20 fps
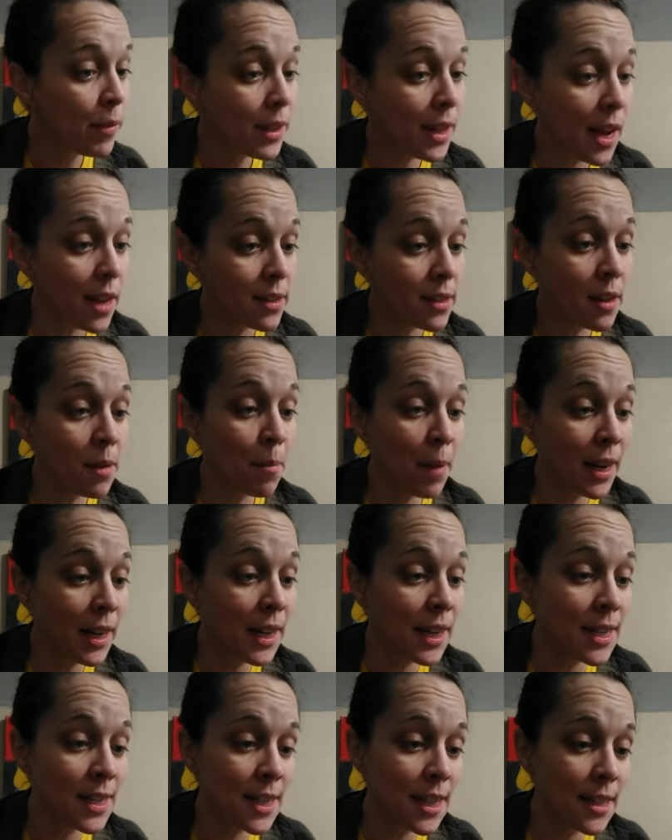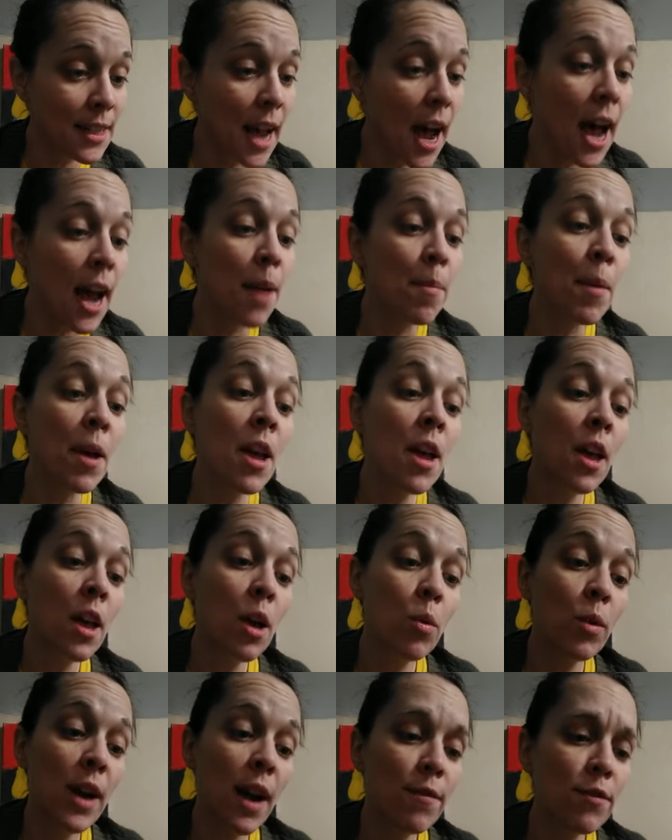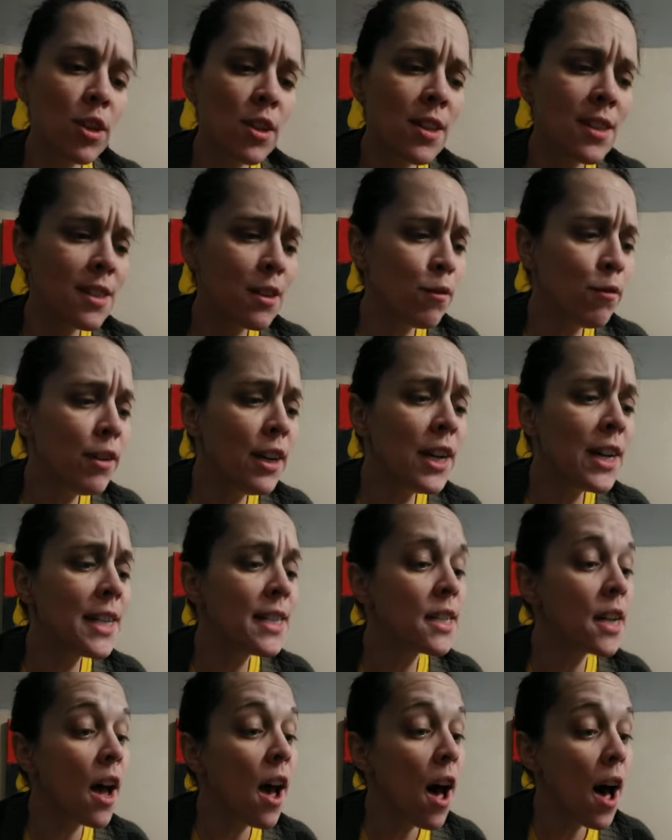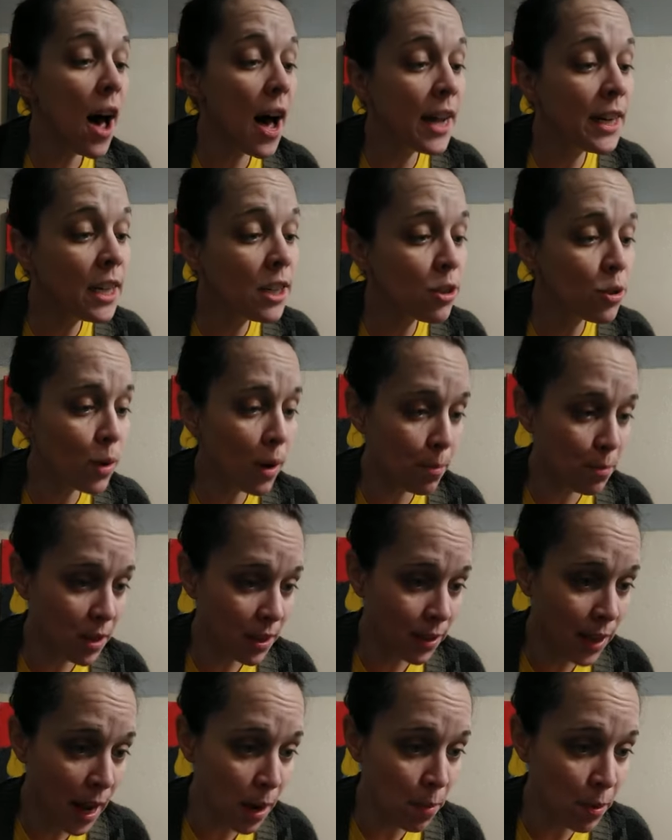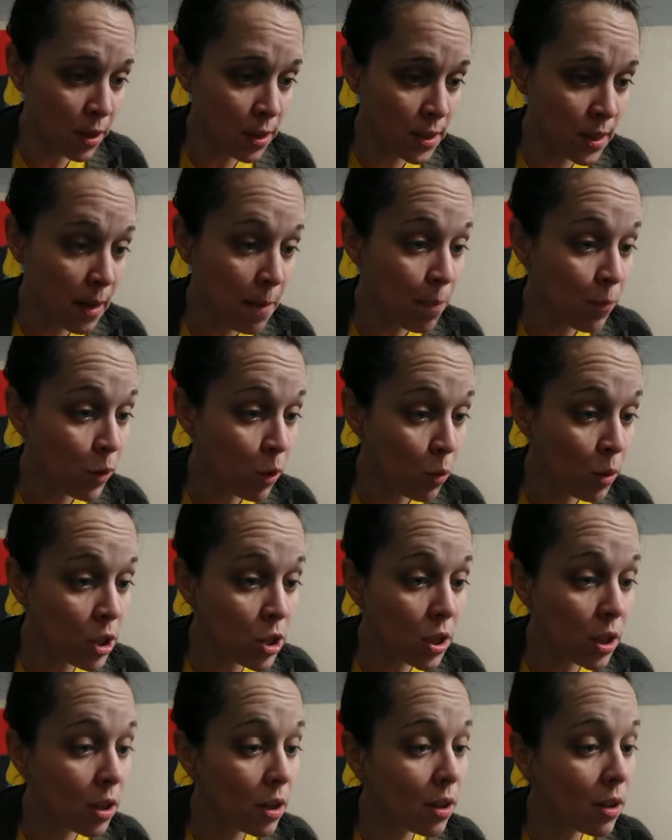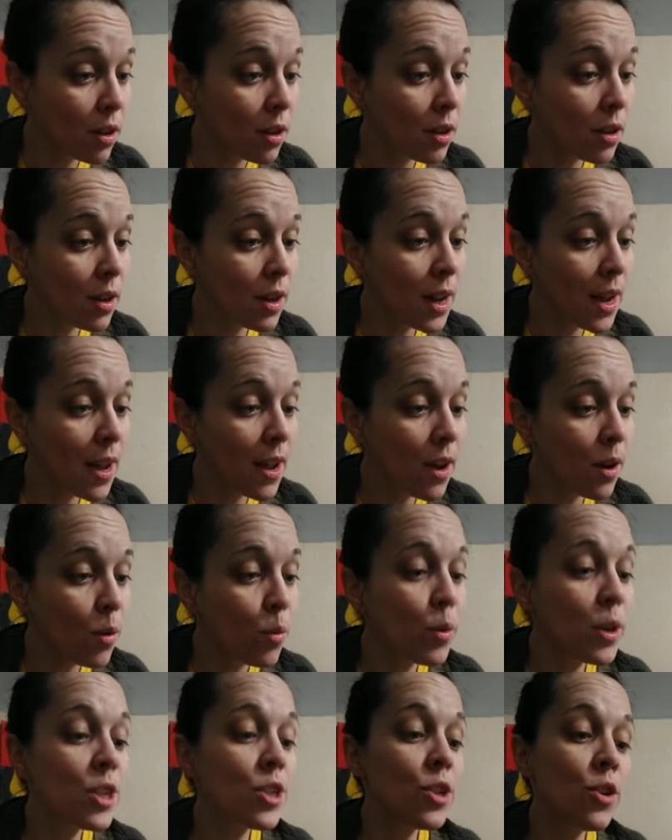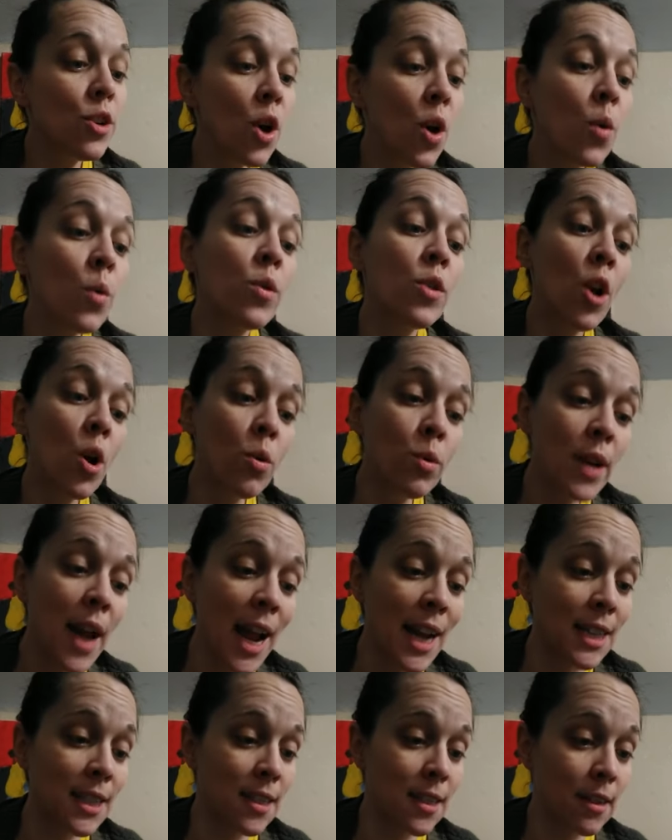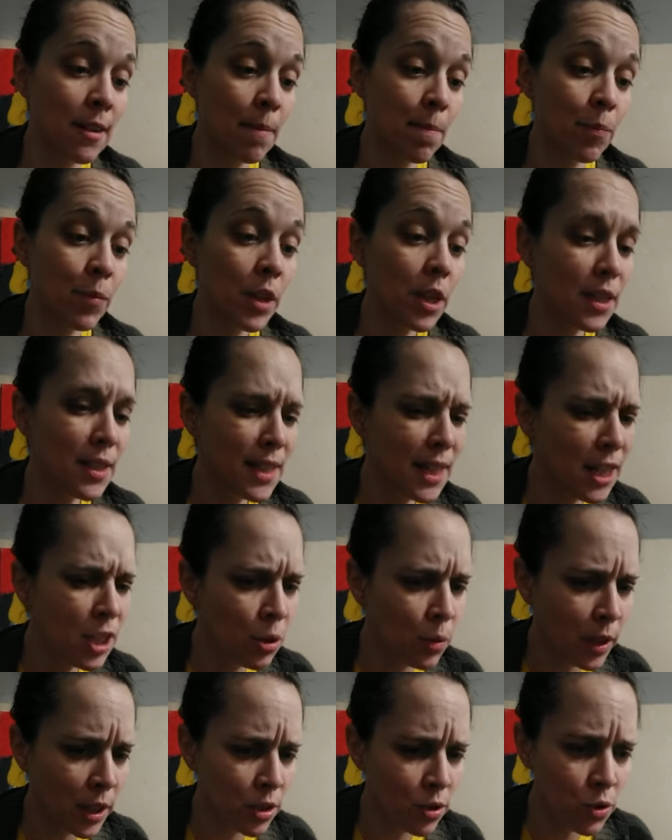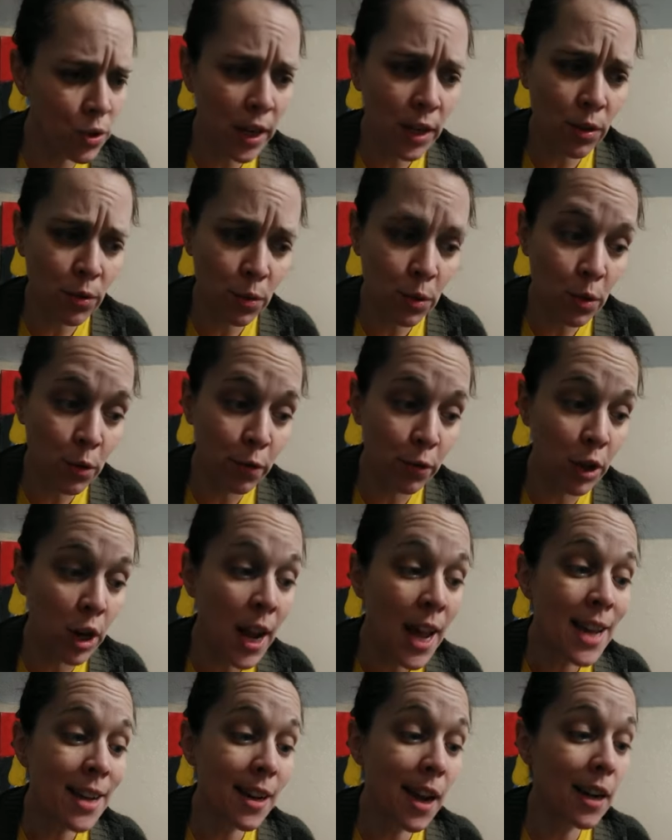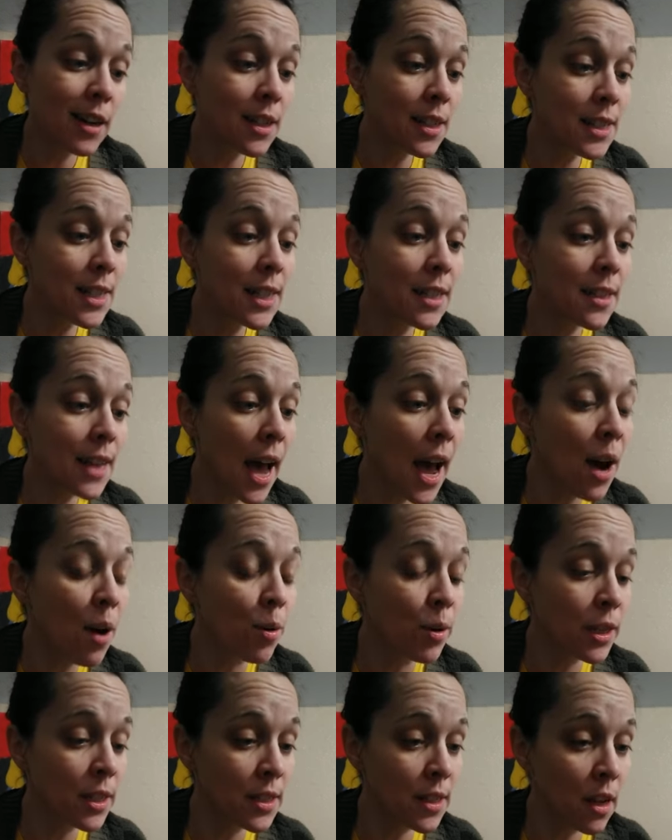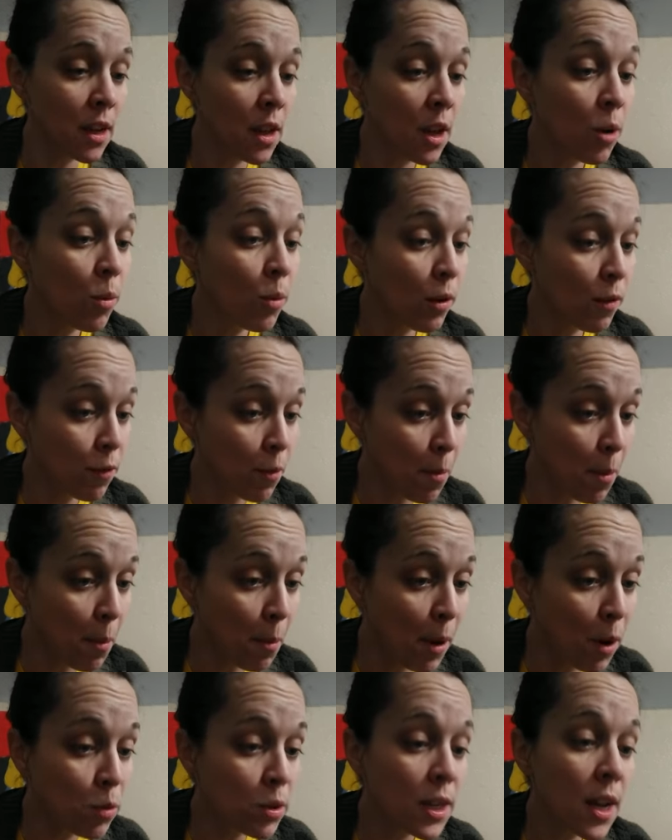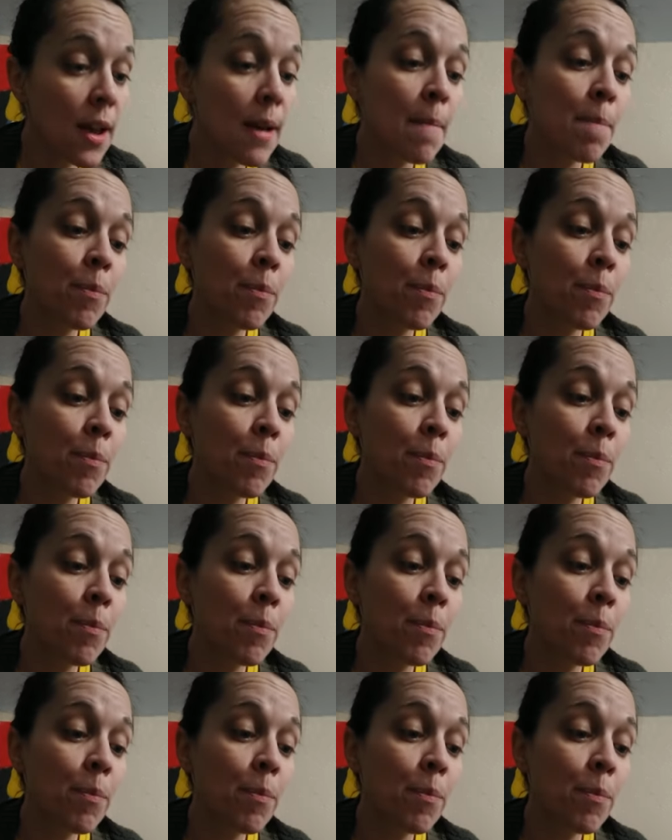yes, and many is the time, when after the severest uninterrupted labors, which know no night, continuing straight through for ninety six hours, when from the boat